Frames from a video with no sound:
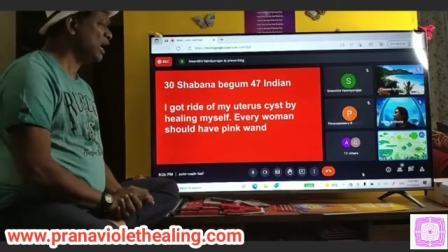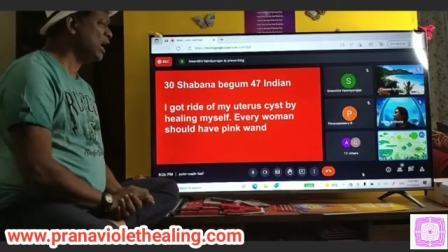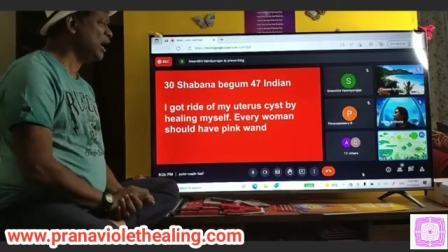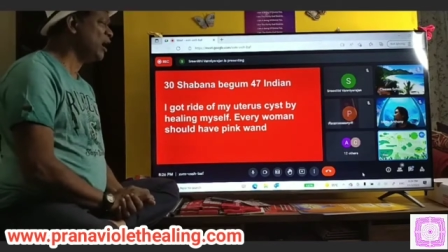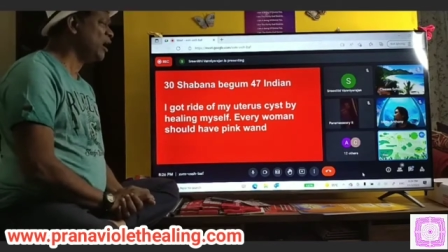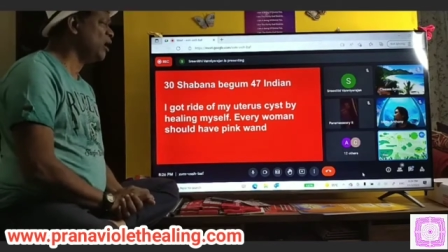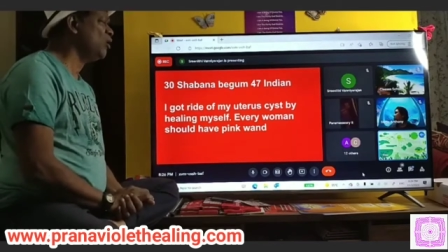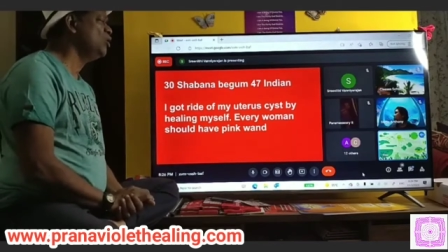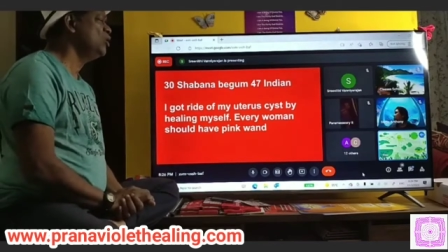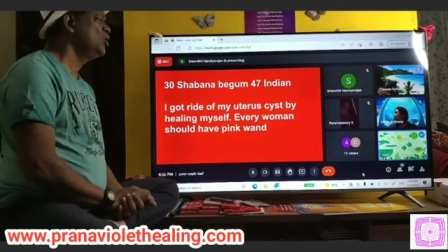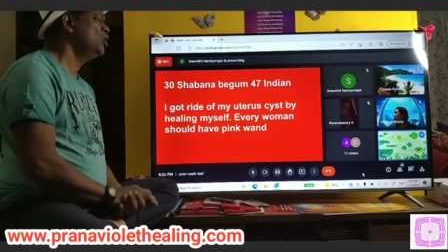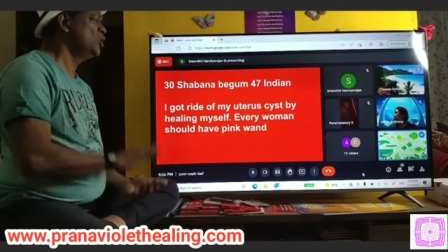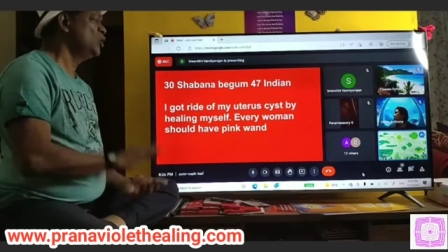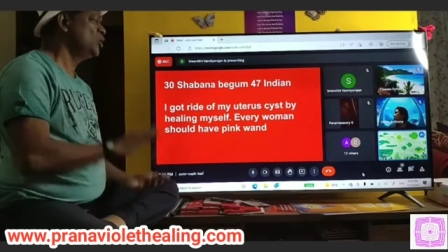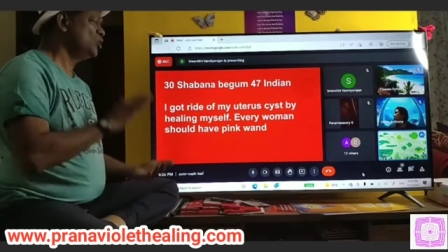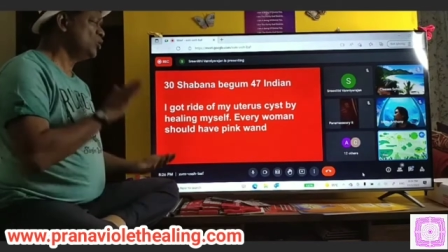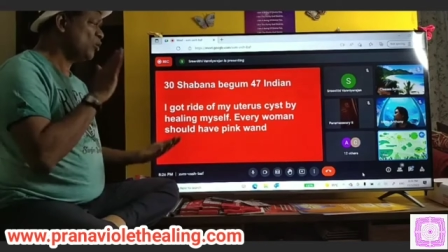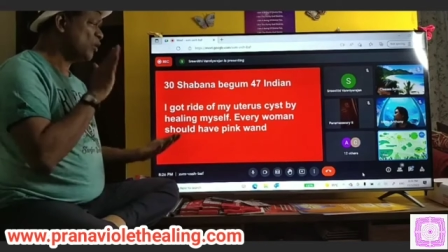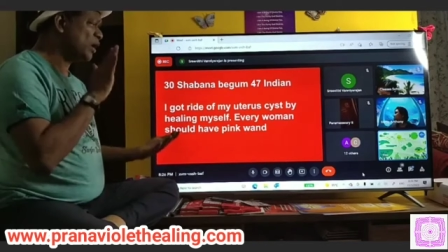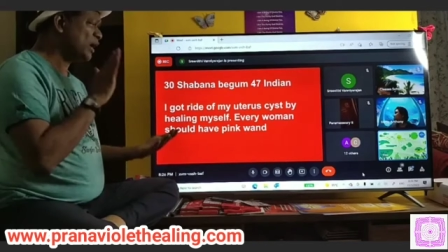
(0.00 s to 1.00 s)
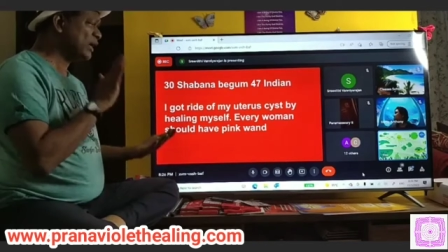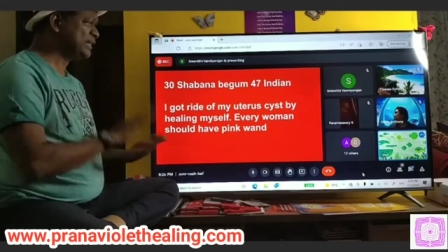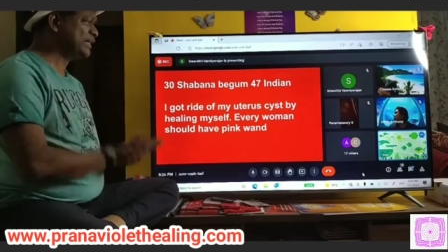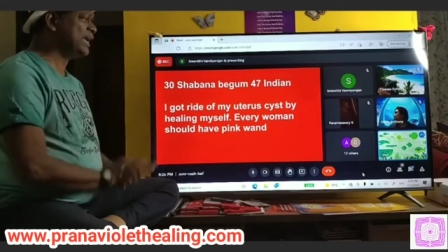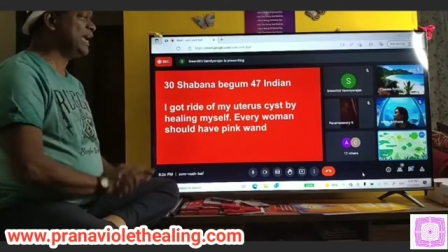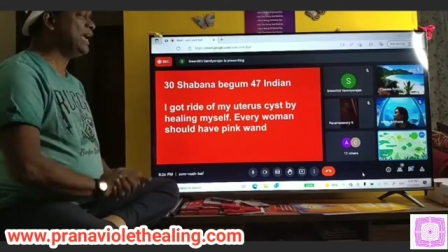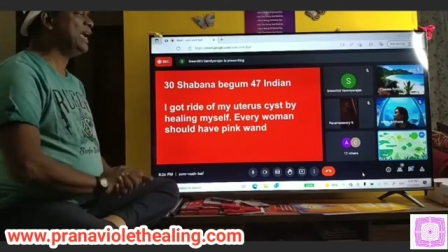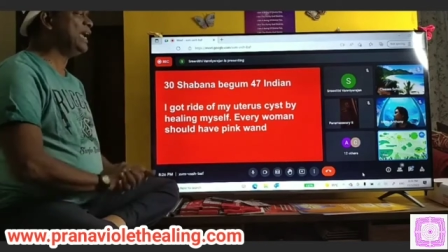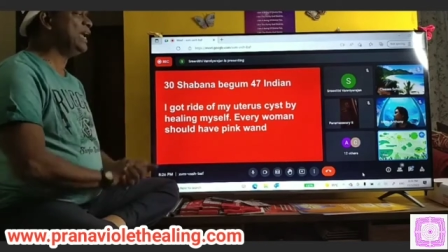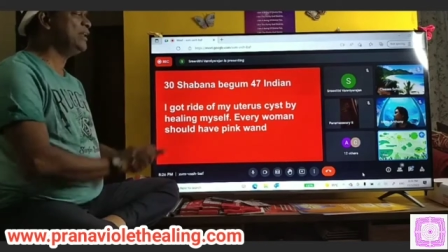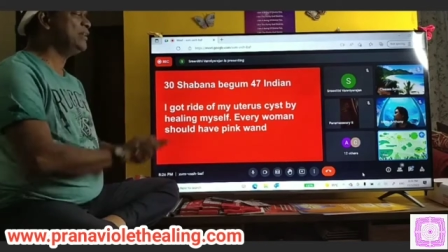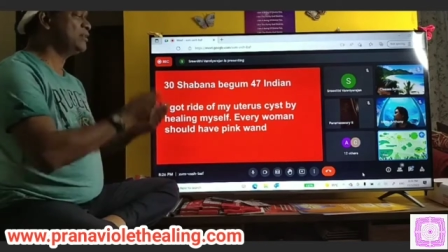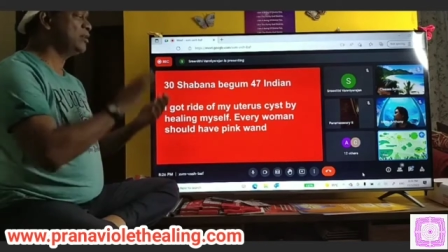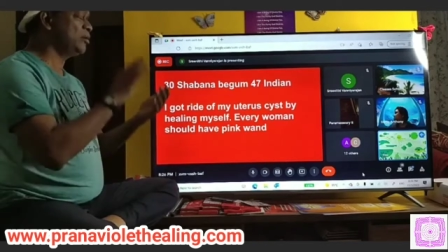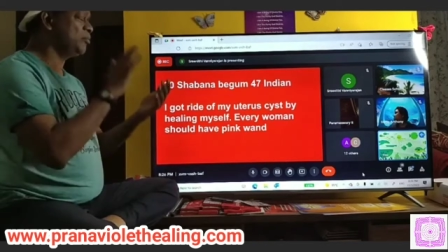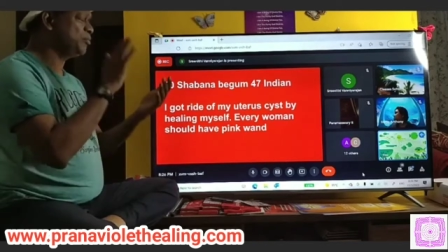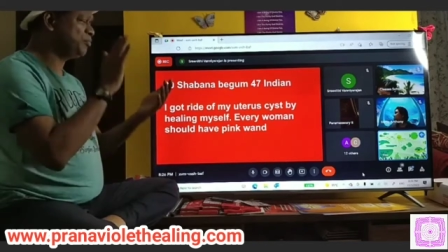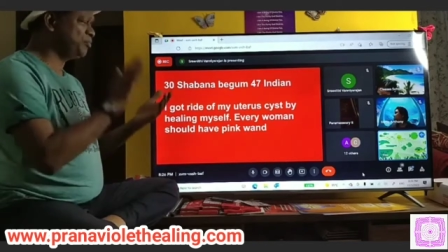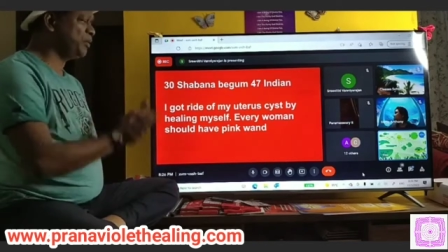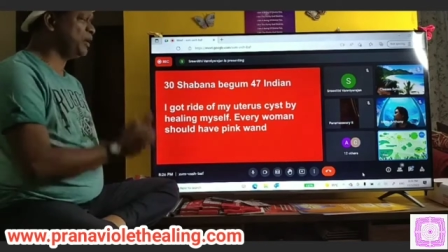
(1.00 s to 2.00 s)
How do I
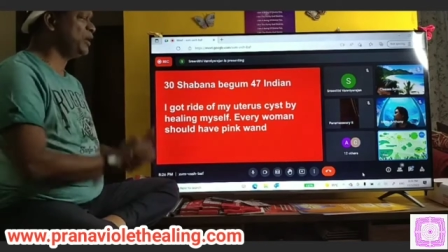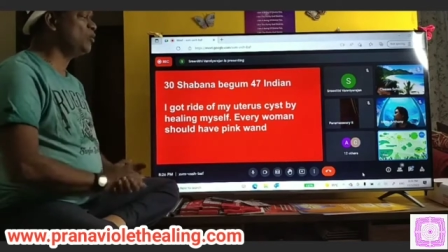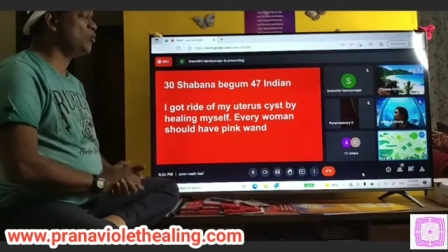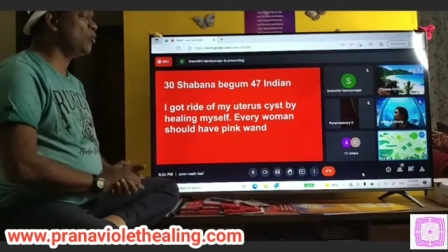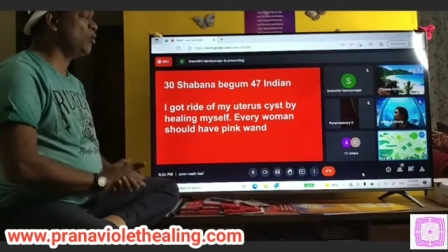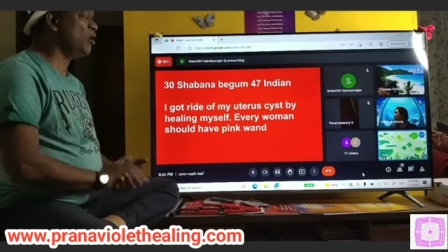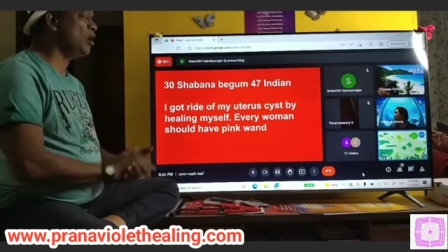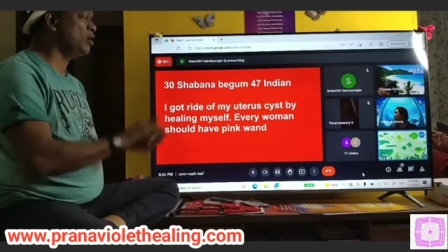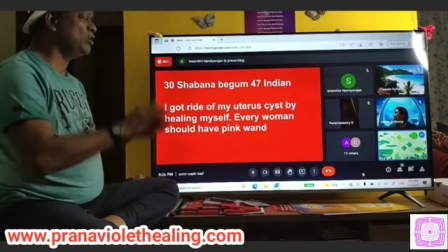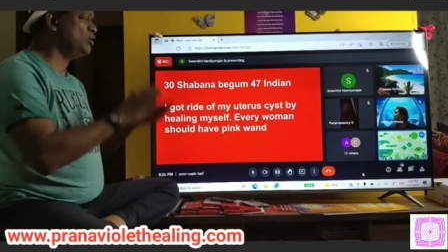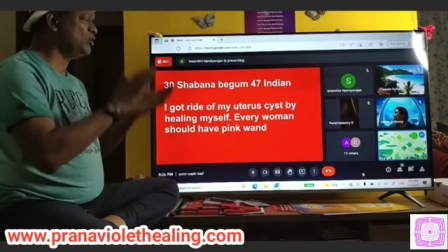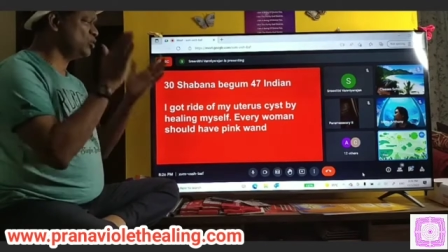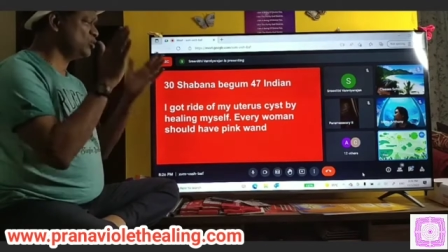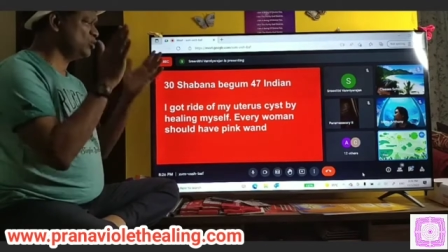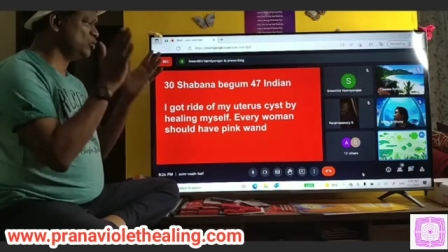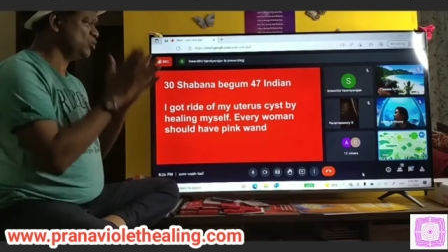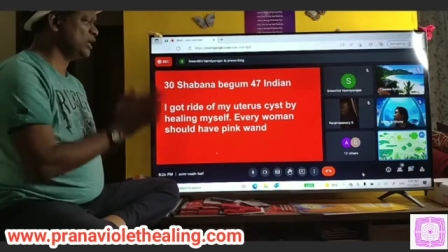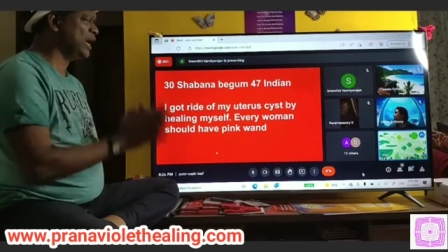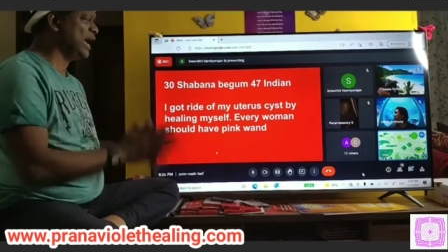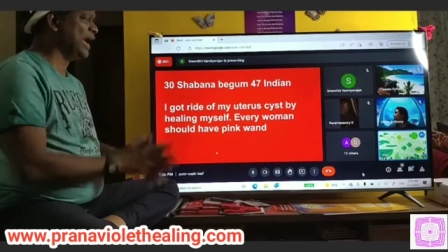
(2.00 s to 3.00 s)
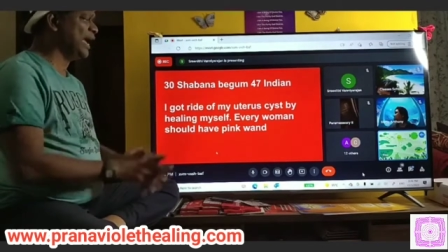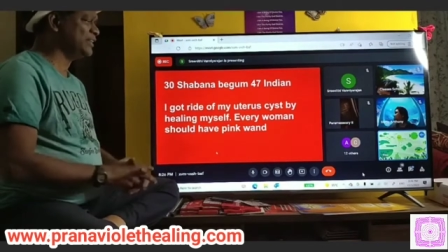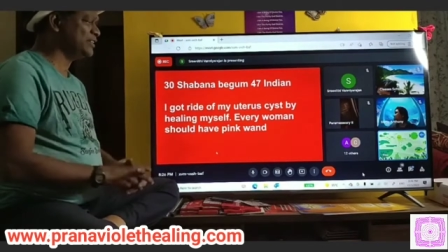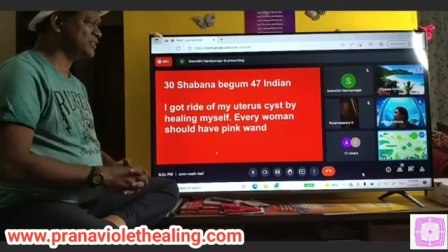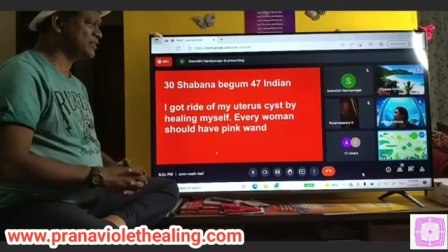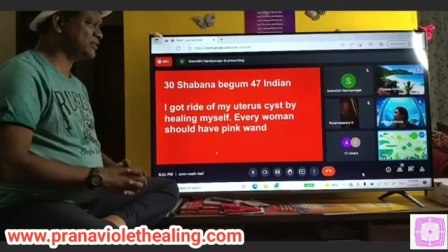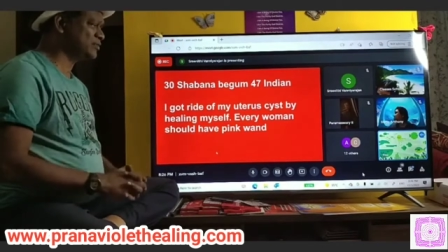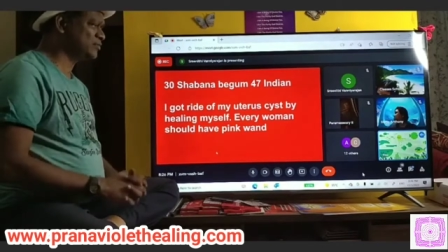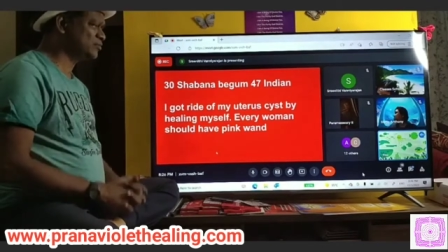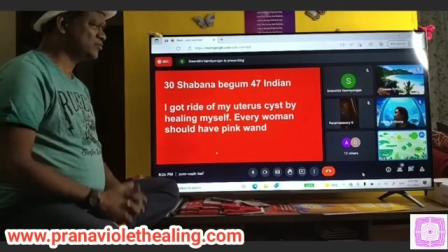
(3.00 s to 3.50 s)
get a pink one to you guys?